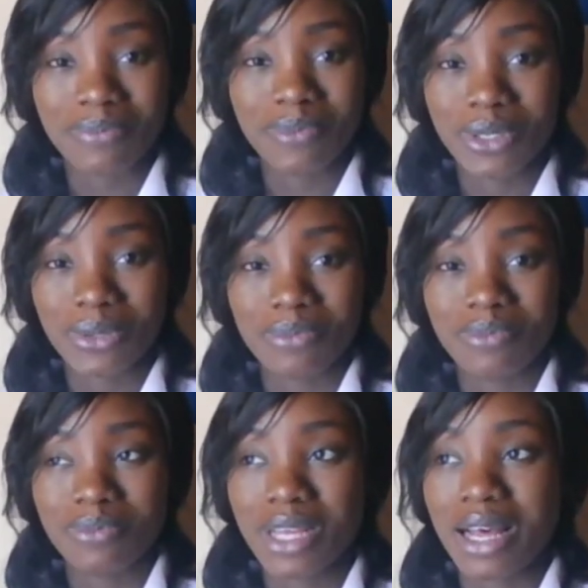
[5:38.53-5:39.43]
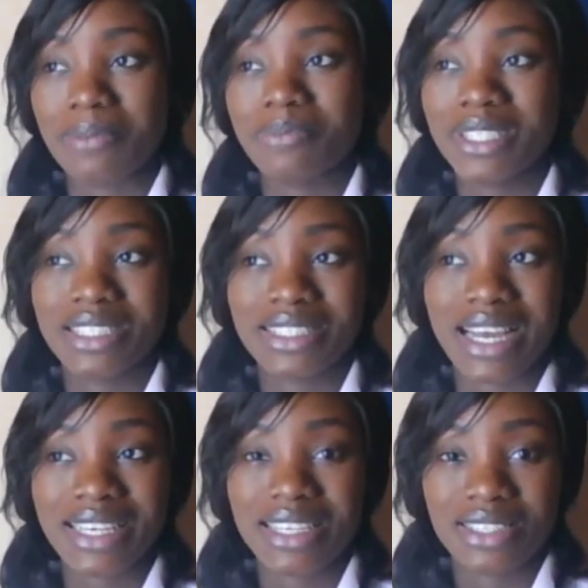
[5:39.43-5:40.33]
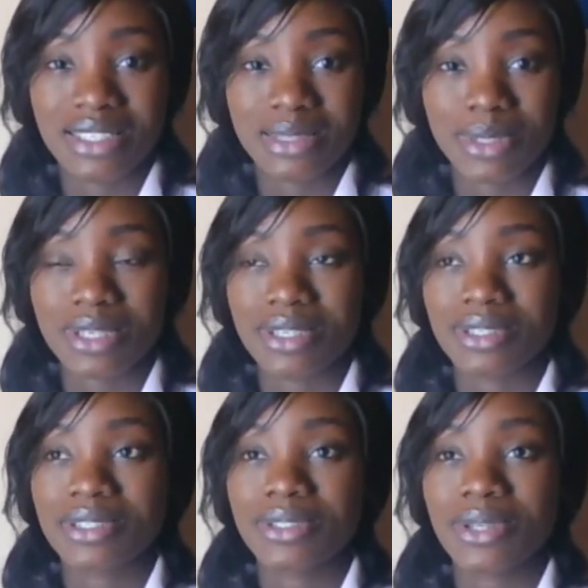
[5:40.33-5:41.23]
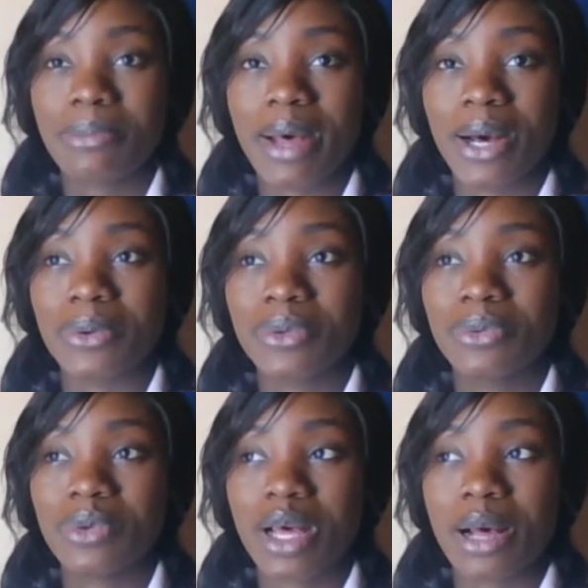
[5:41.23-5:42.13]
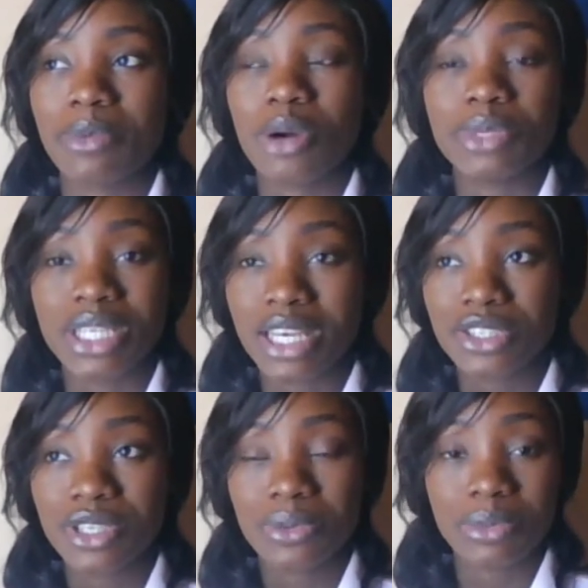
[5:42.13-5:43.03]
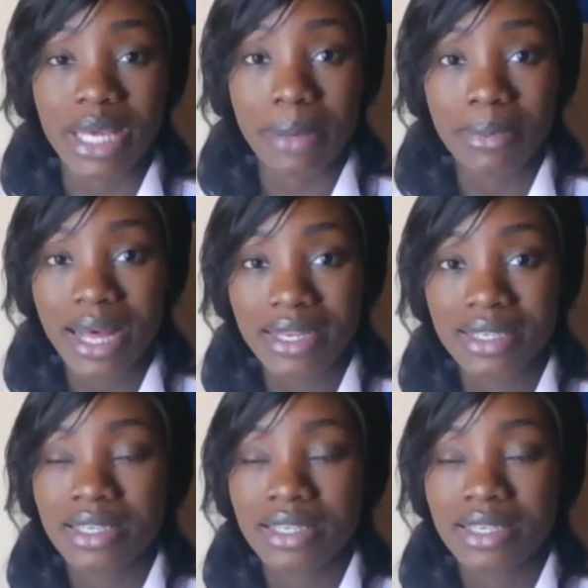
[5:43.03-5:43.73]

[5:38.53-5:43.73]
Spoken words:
you know, being in the dark ages, because somehow communication will be hampered.